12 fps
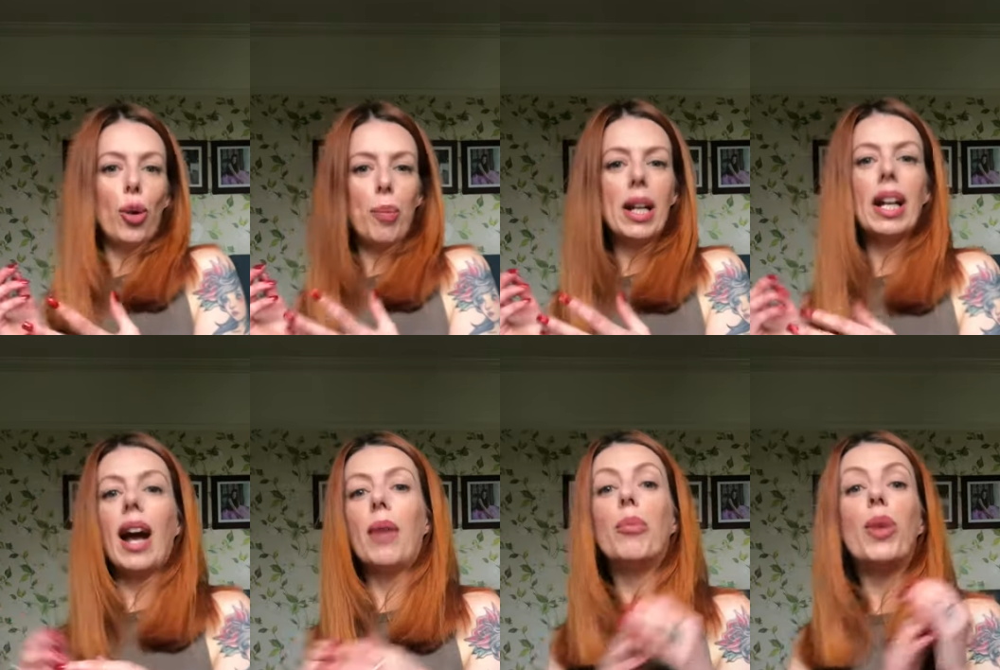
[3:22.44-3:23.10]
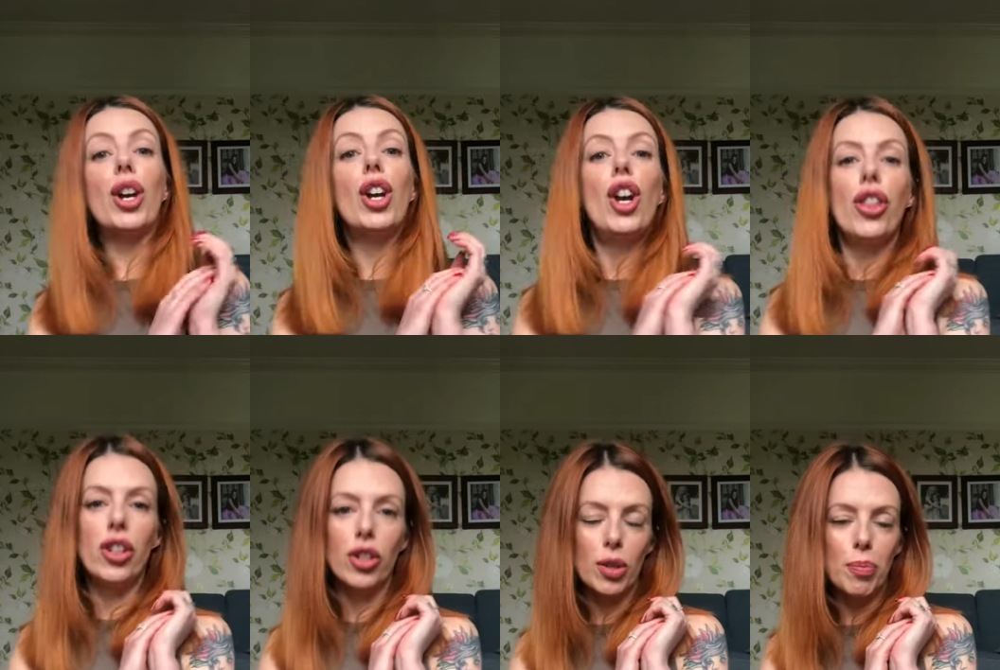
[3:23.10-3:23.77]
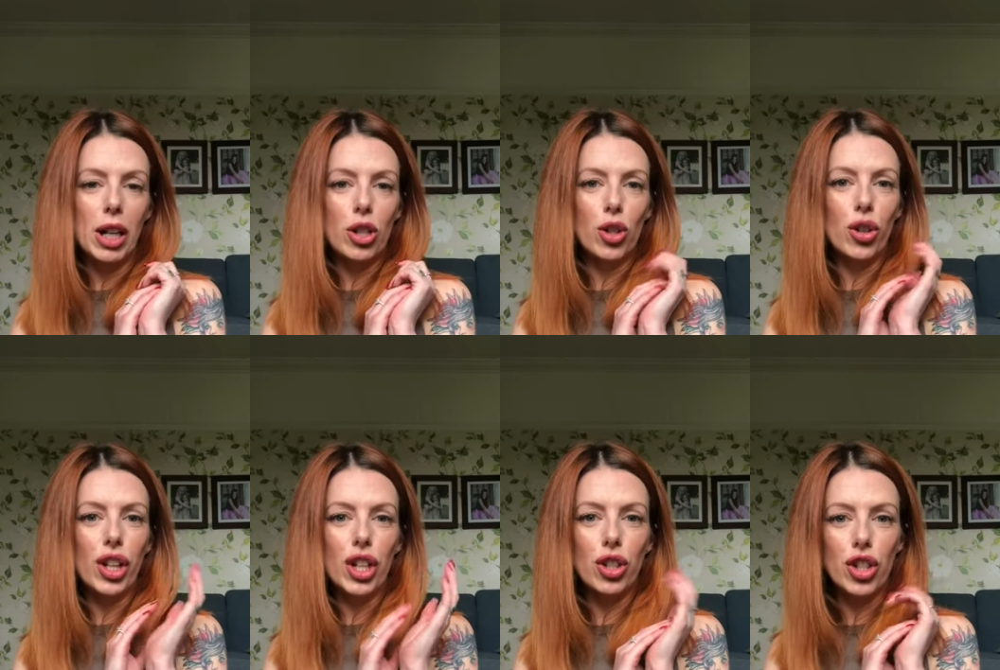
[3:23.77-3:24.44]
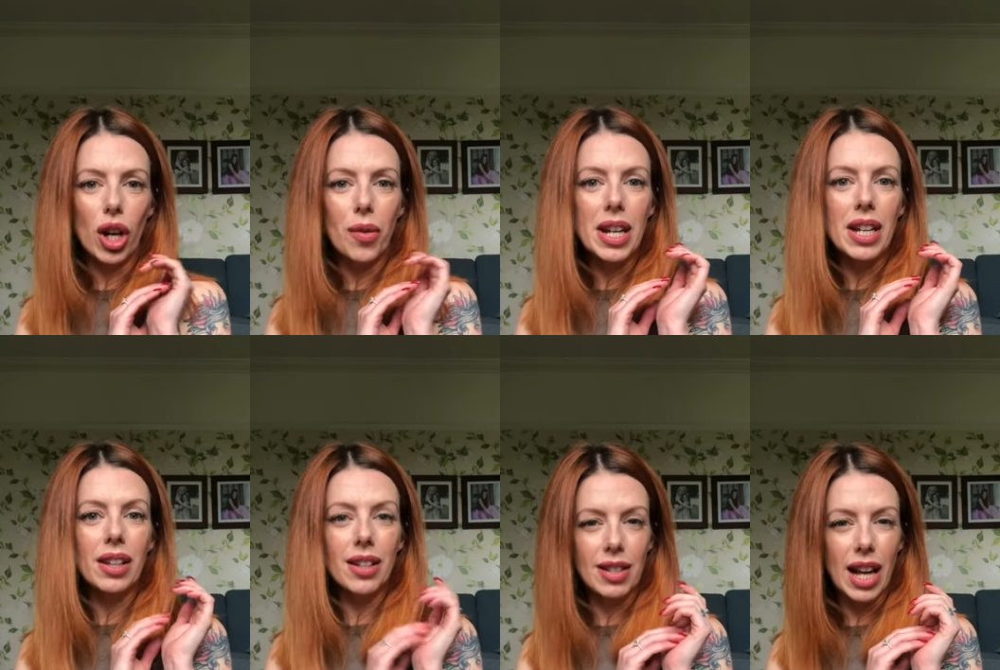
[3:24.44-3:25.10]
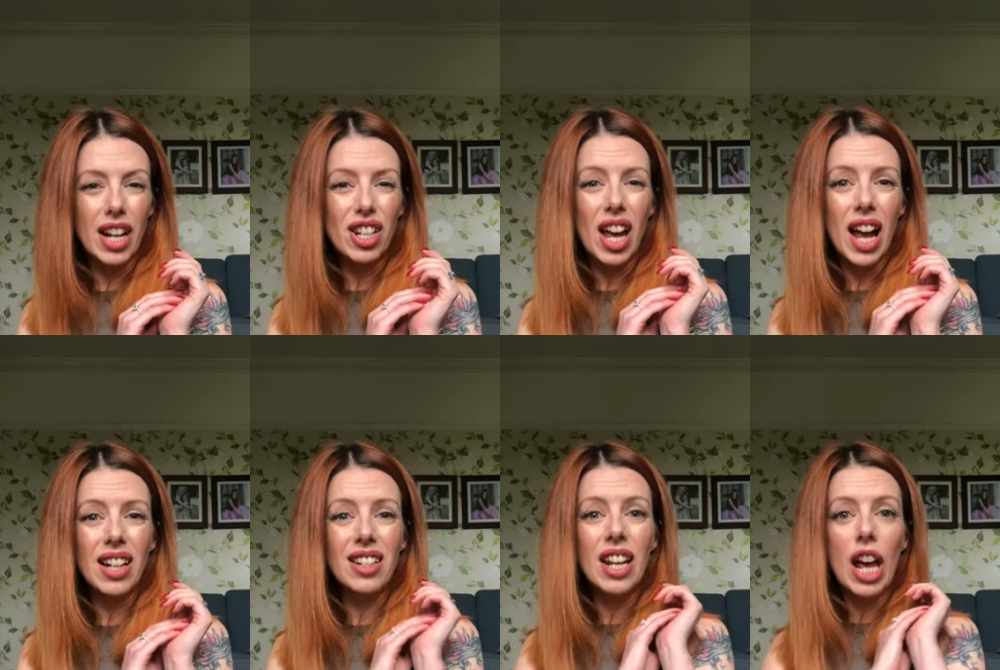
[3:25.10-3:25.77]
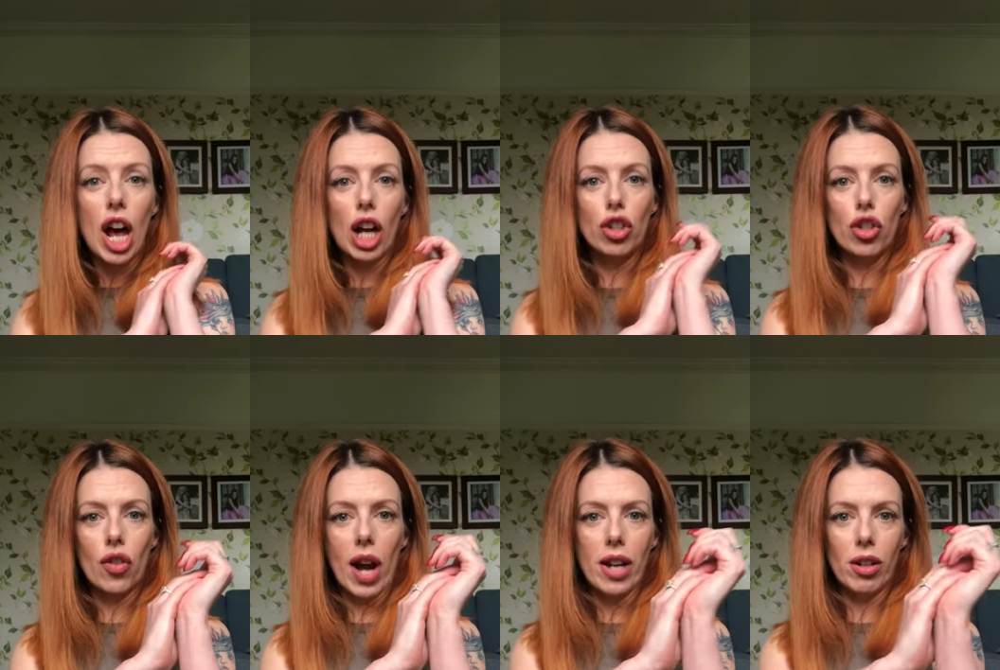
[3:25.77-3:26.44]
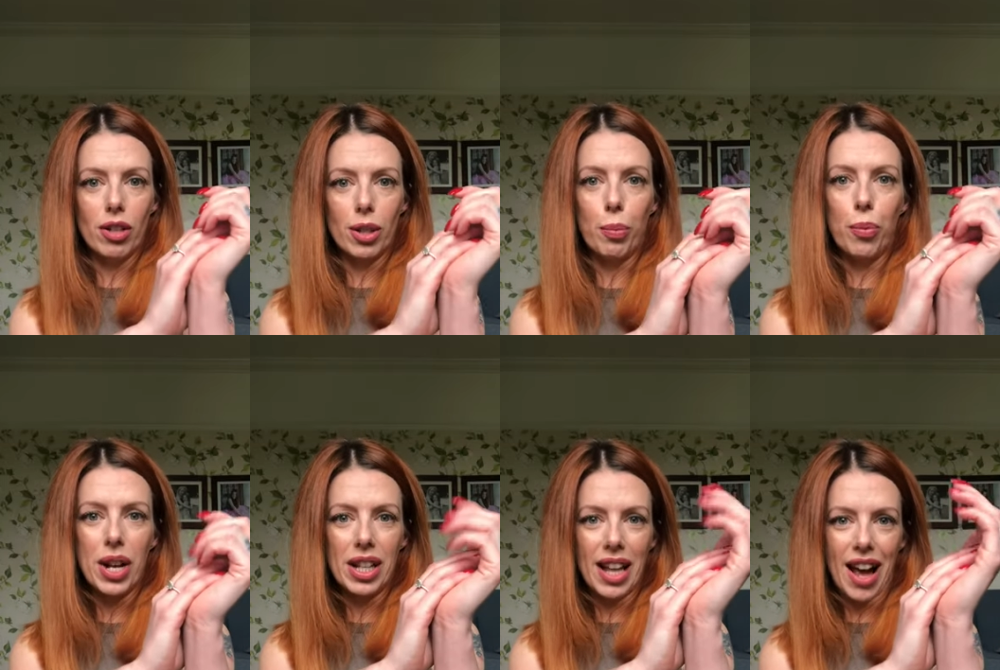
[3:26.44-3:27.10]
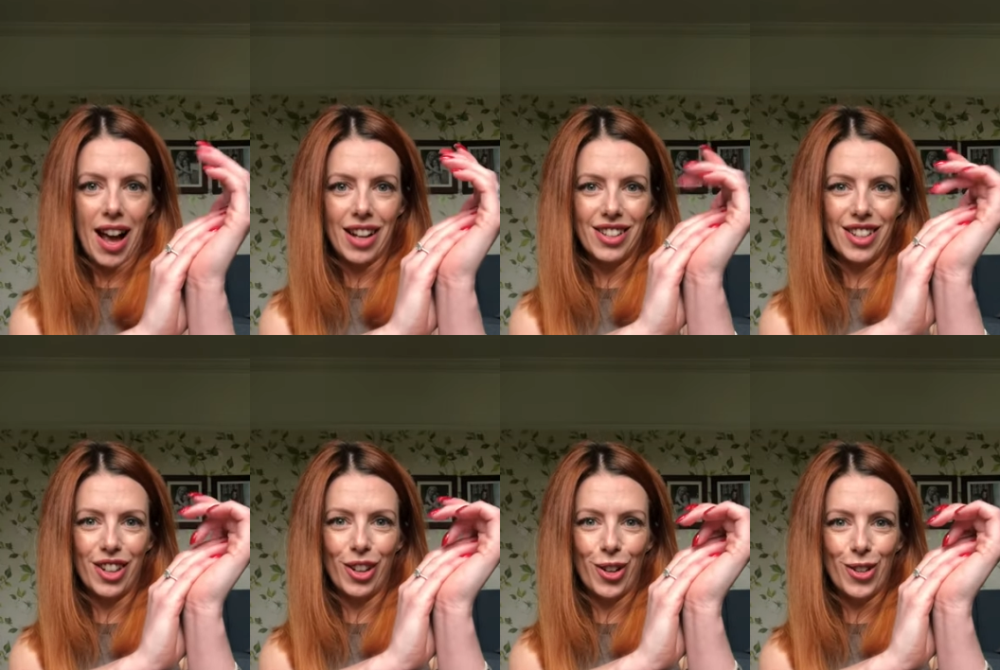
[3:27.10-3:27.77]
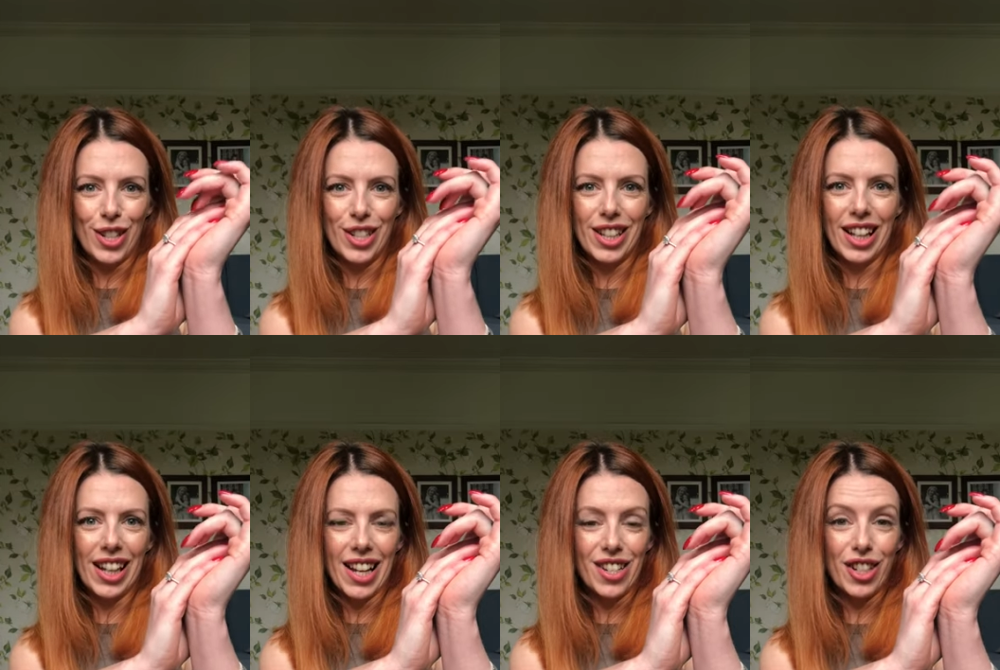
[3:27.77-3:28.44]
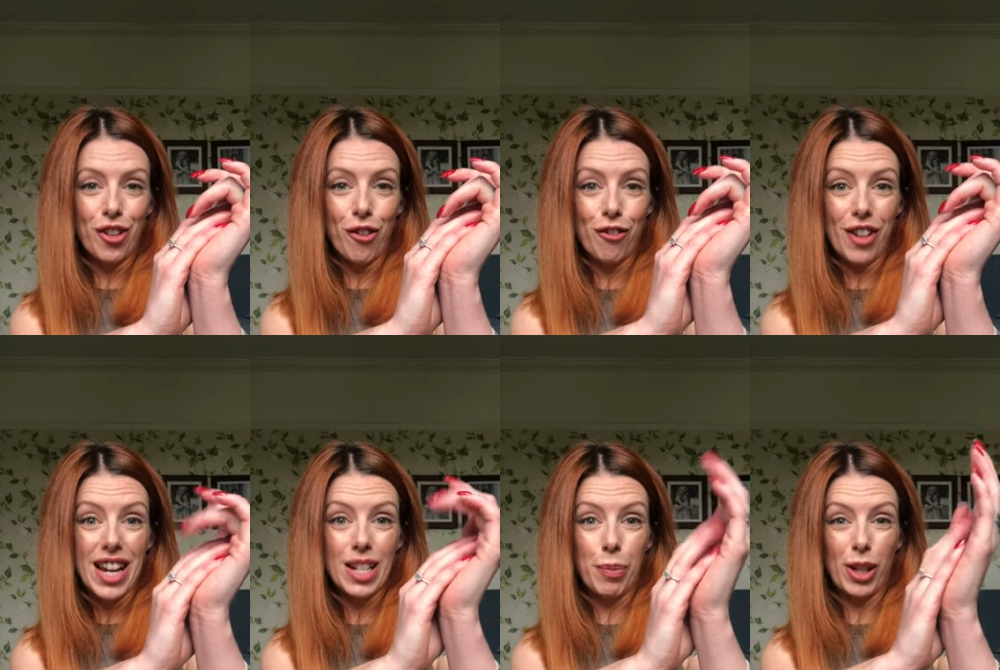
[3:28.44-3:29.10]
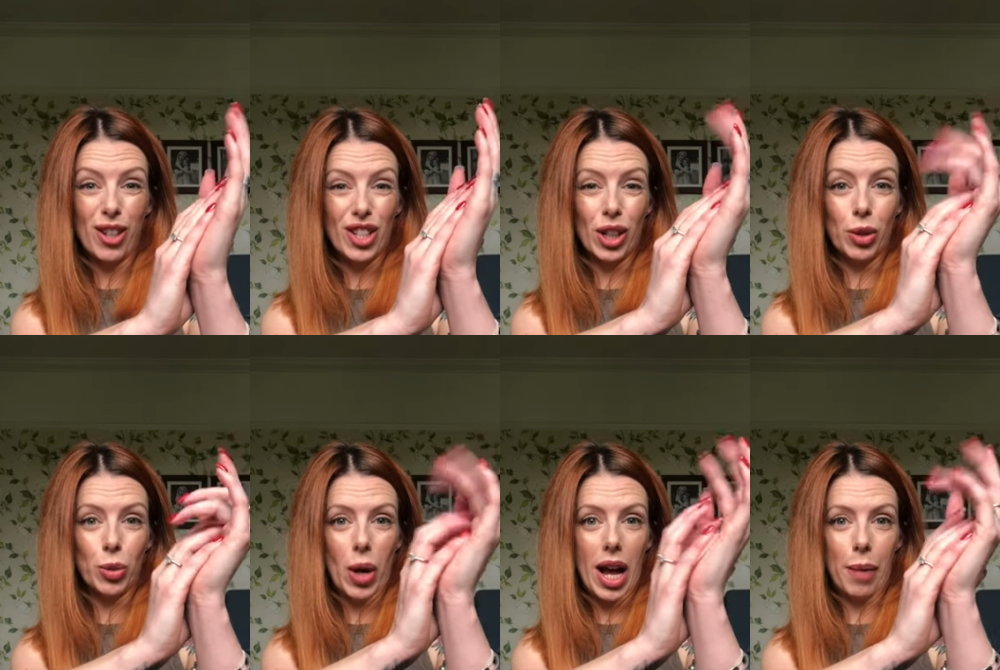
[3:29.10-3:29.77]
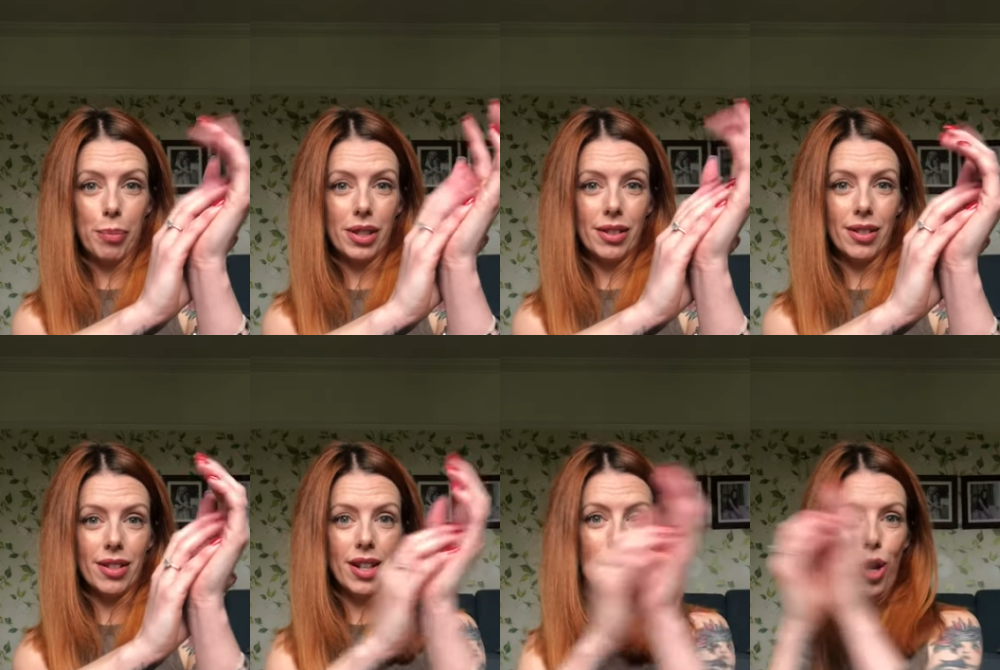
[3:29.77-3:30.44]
up in camera, then just make sure that you're showing the side of your hand and try not to bring that hand closer to the lens in your face because that's what happens.